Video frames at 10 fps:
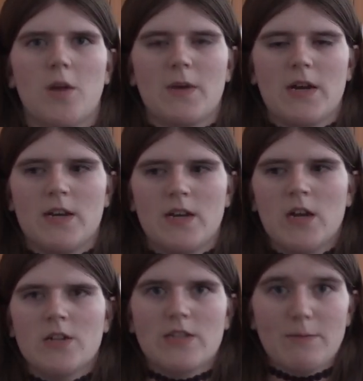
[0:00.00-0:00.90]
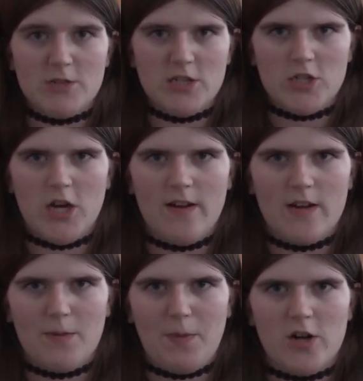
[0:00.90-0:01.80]
My stepsister
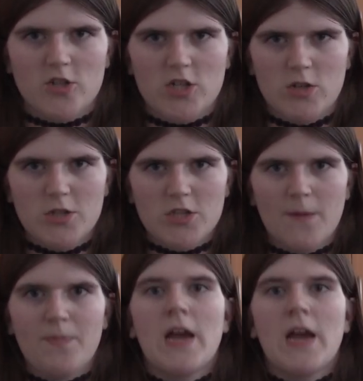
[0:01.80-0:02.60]
had a pair of shoes.